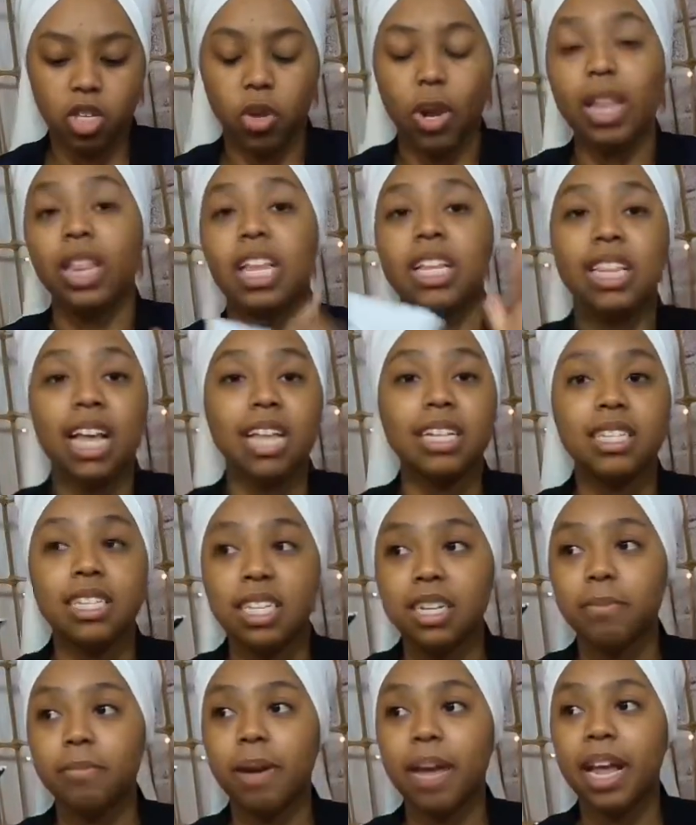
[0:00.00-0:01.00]
So I let that
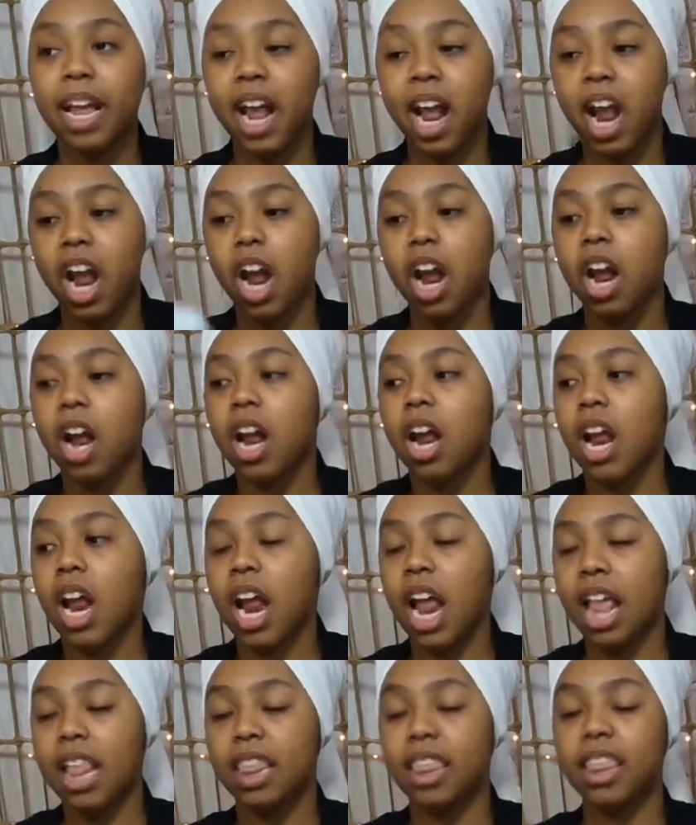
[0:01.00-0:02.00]
sit in my hair
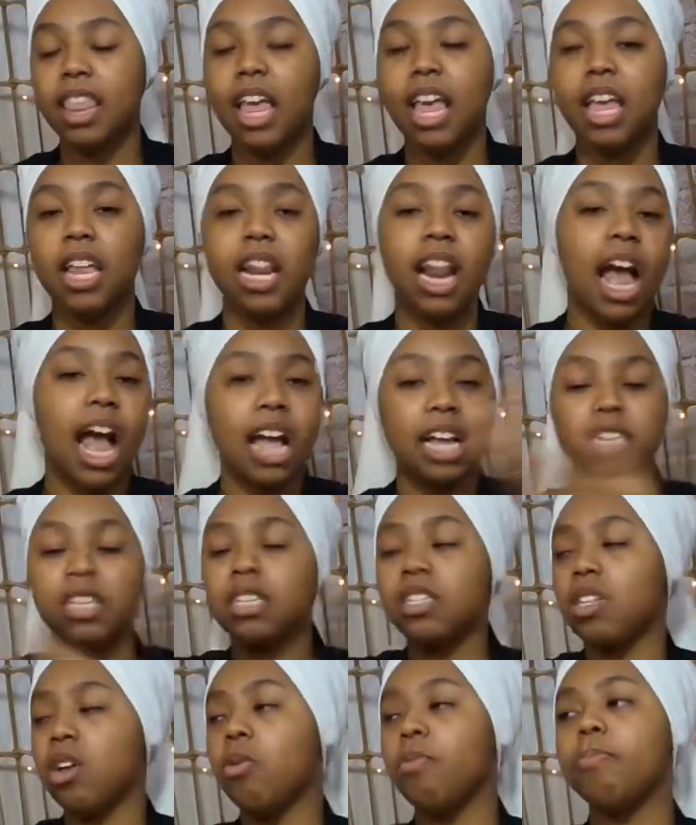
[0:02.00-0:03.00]
and then I
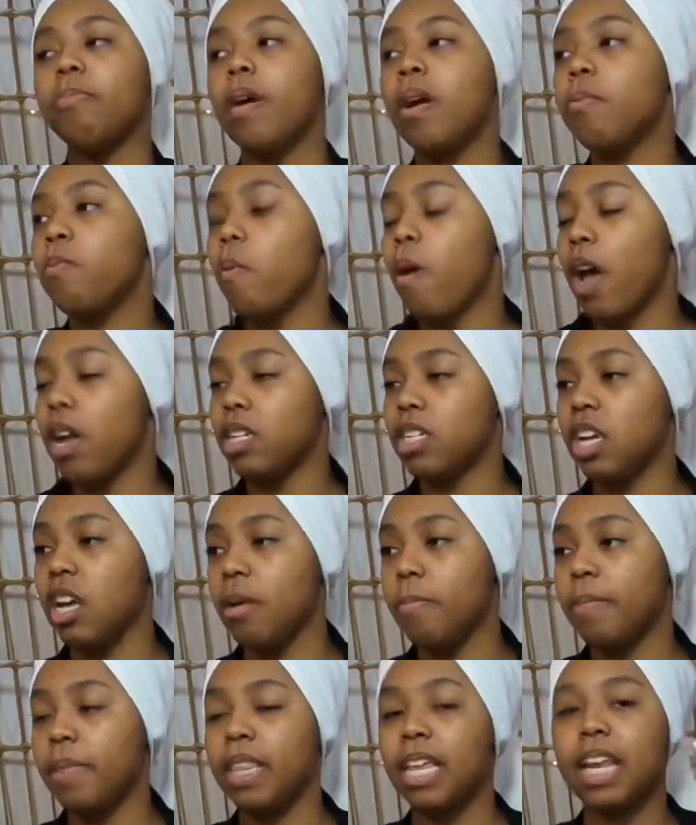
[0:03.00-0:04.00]
soap up, wash
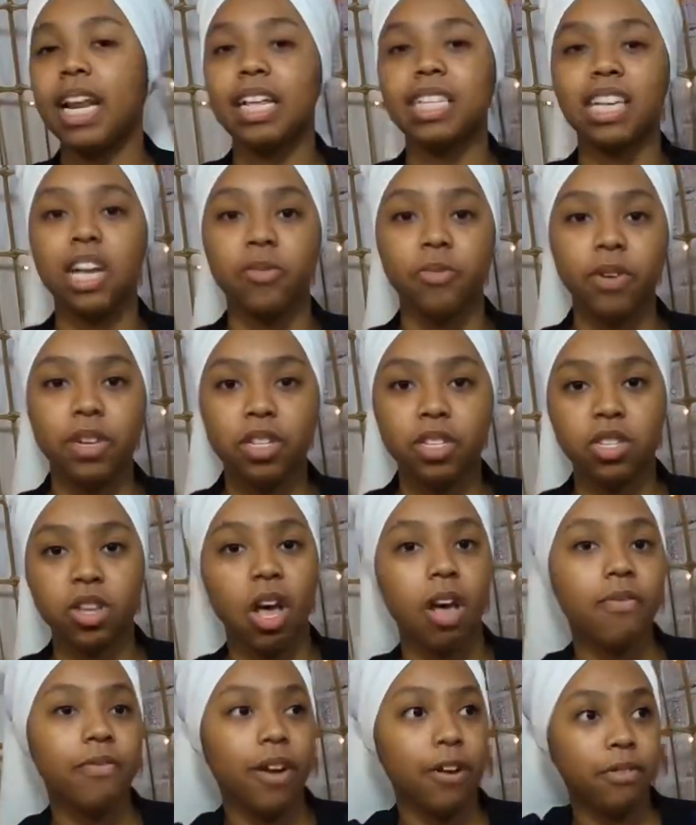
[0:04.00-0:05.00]
up, and then as I rinse off,